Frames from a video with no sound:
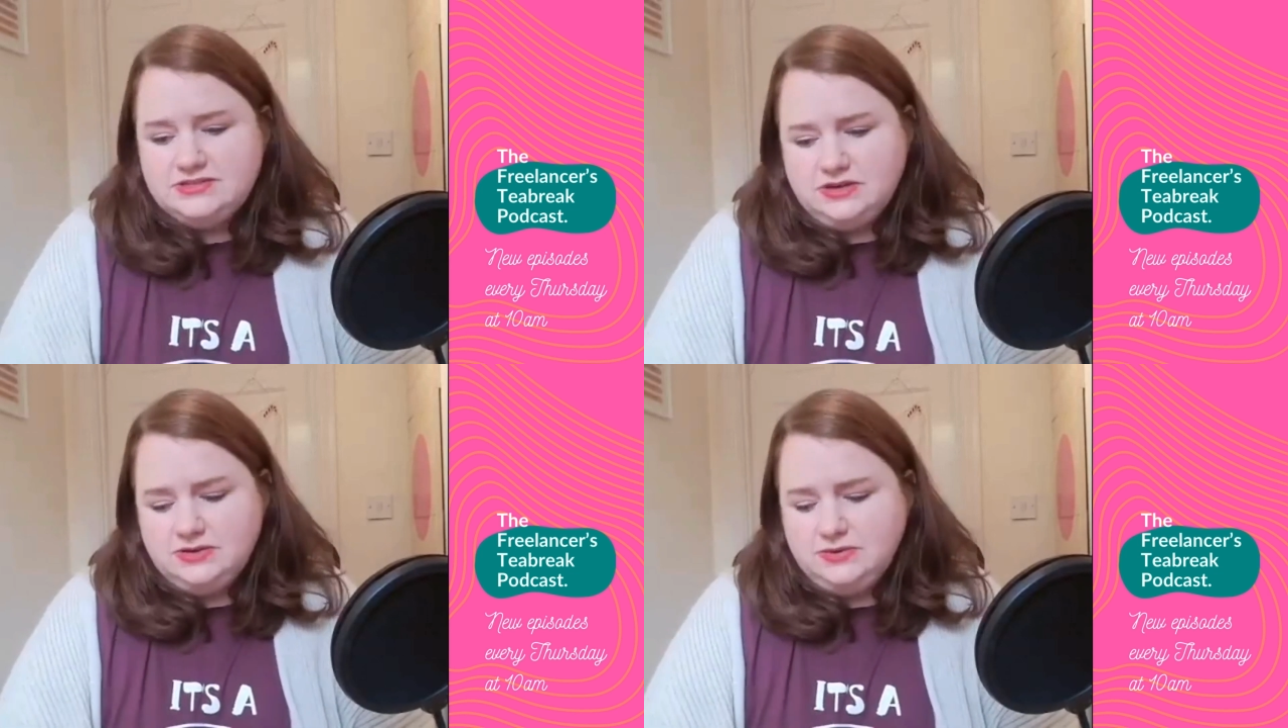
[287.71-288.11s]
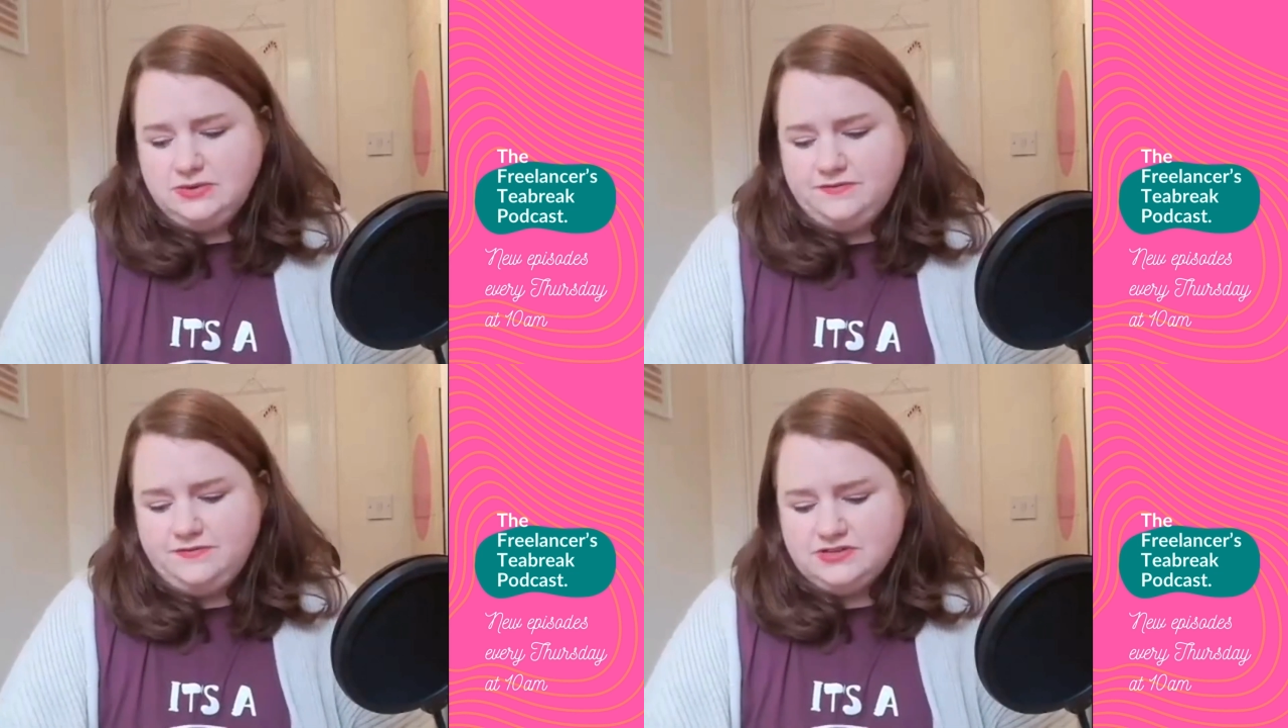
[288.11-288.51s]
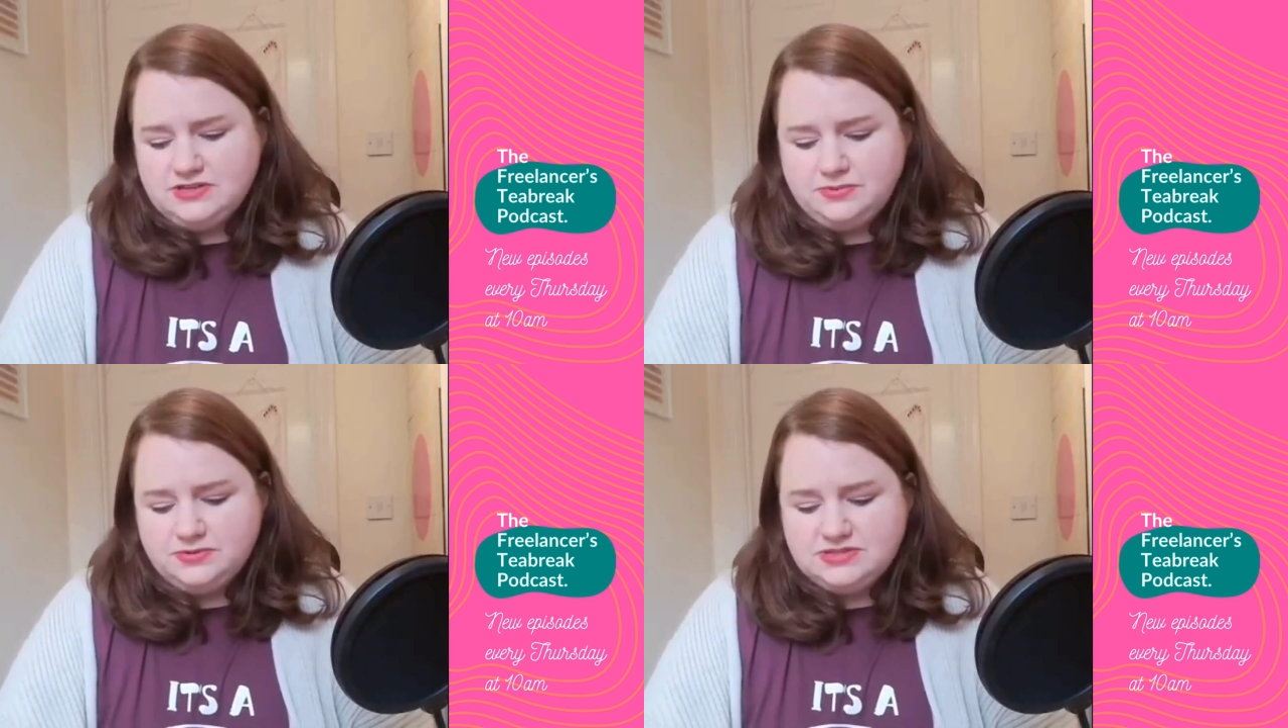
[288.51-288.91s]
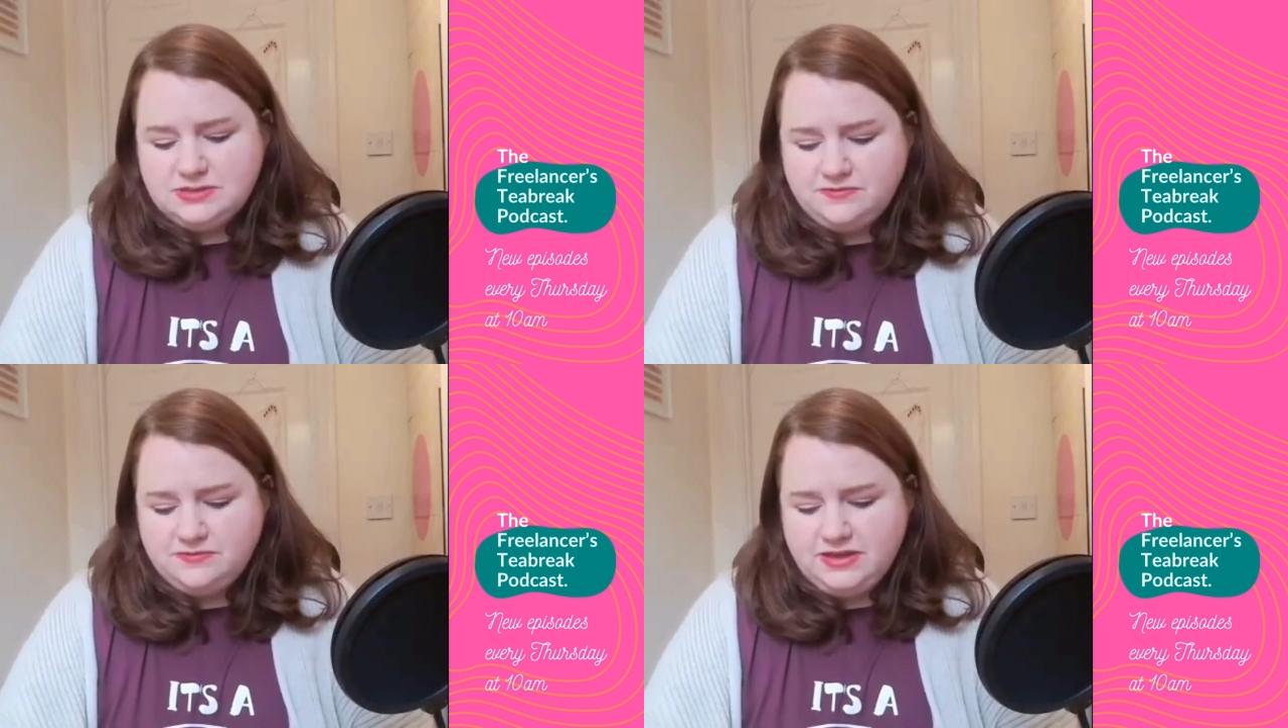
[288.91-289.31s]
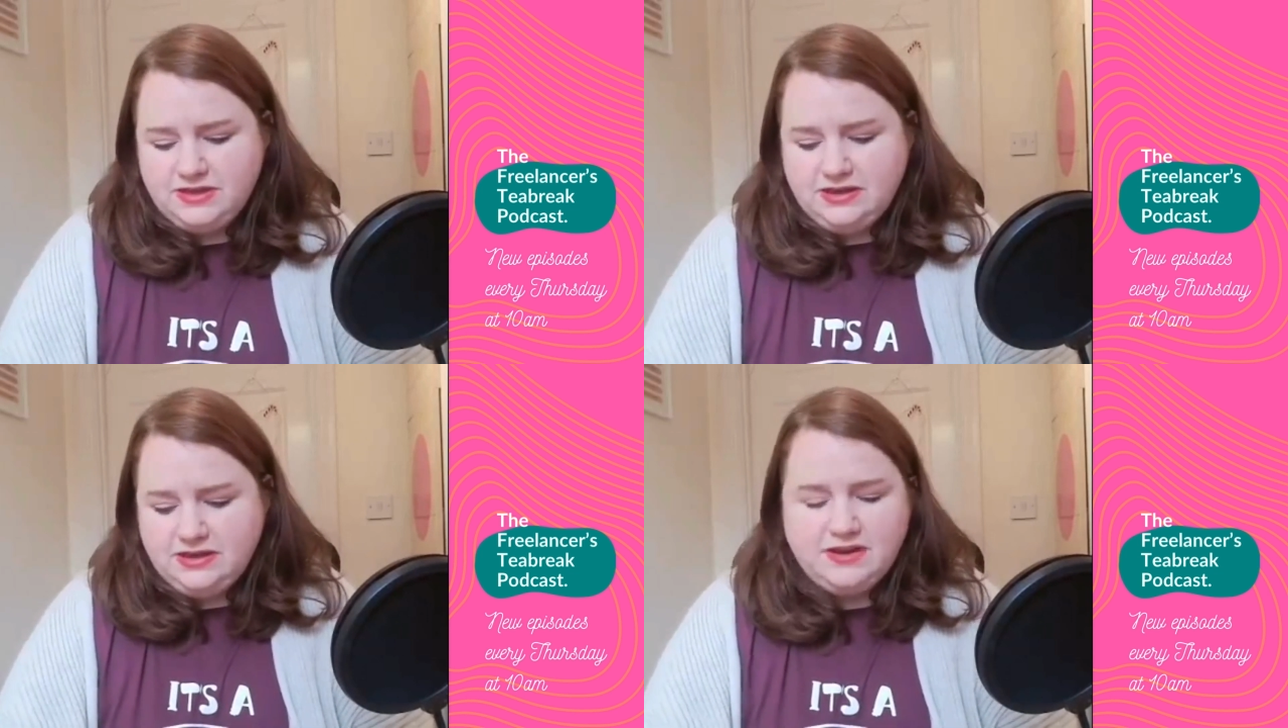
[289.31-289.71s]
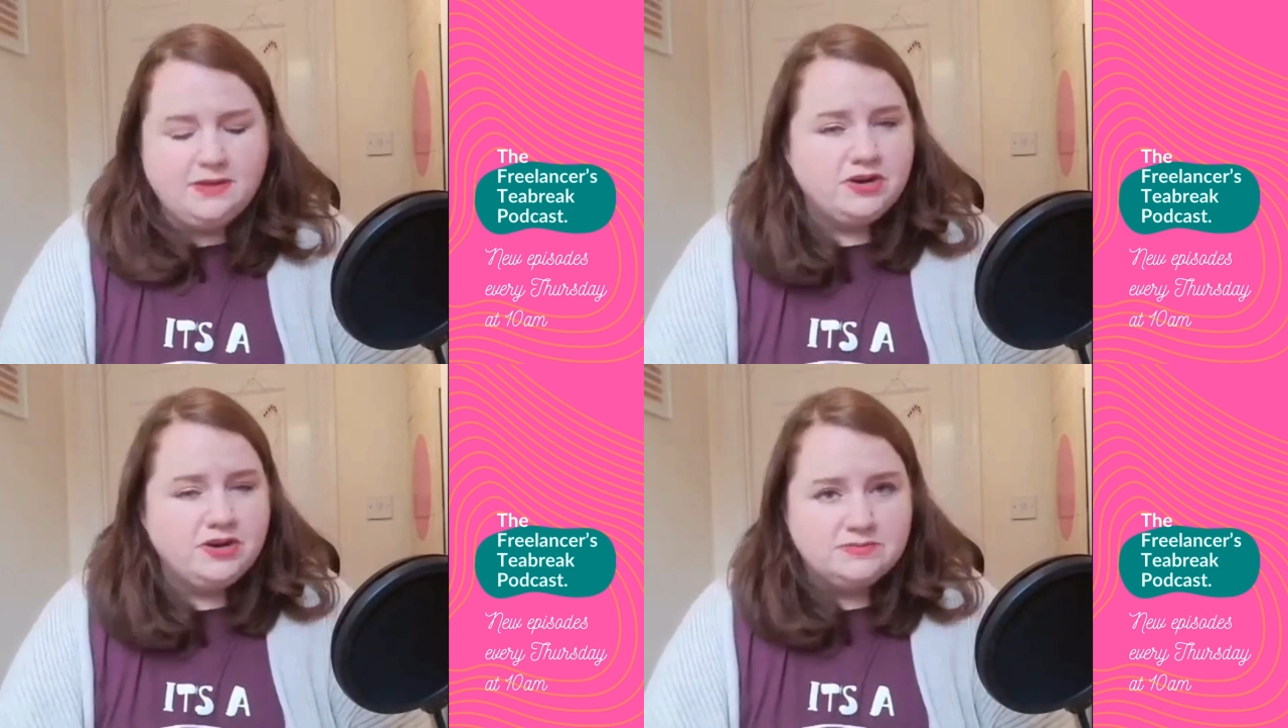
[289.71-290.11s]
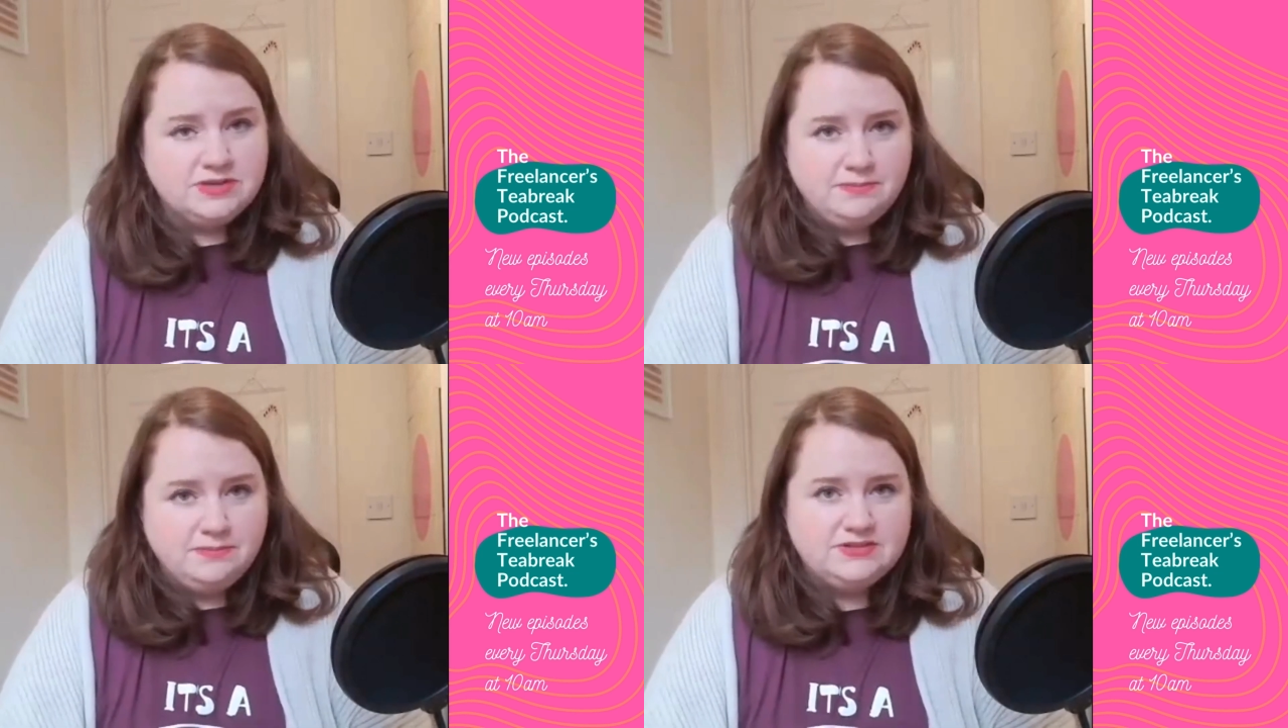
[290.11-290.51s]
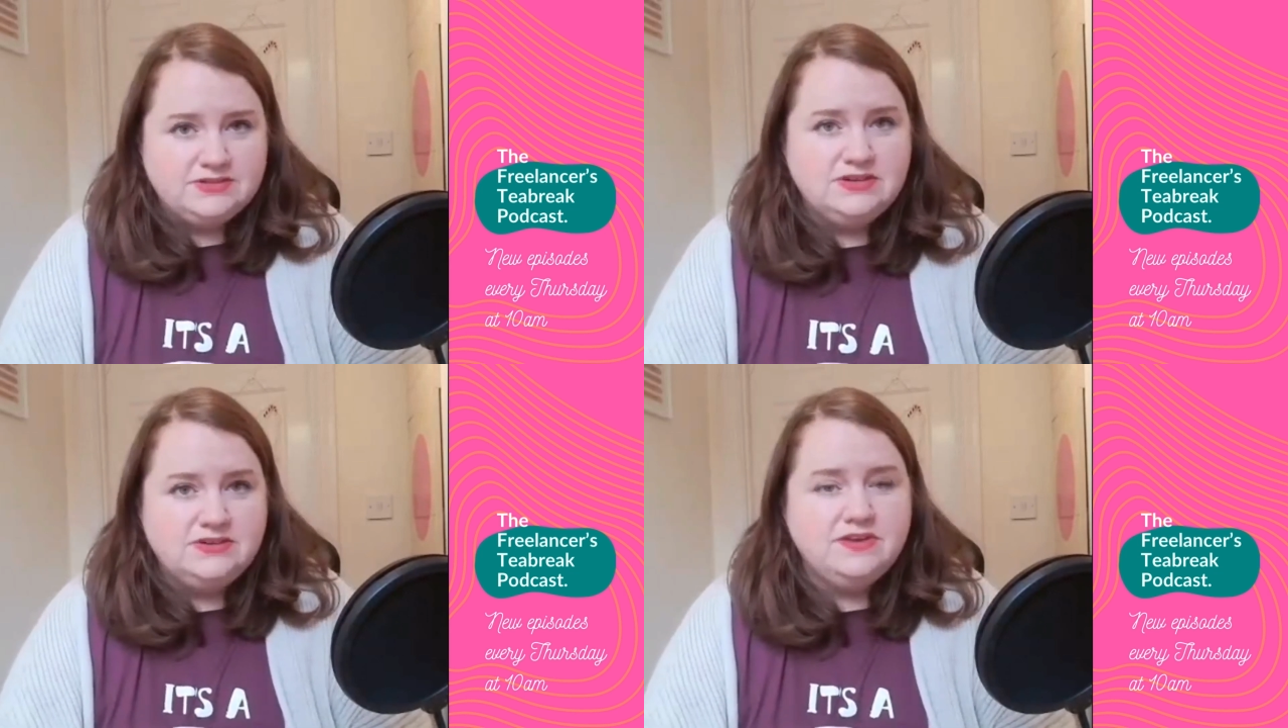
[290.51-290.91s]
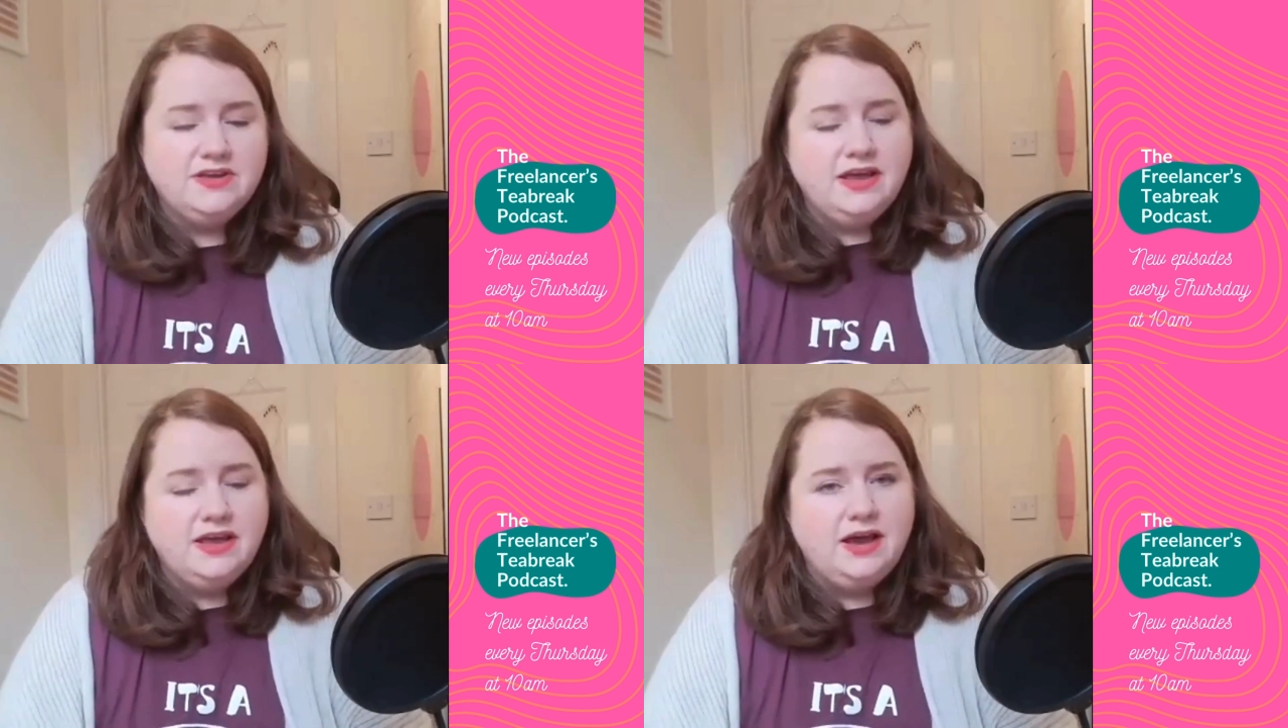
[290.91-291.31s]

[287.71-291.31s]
So, for example, some of the affiliate programs I'm part of,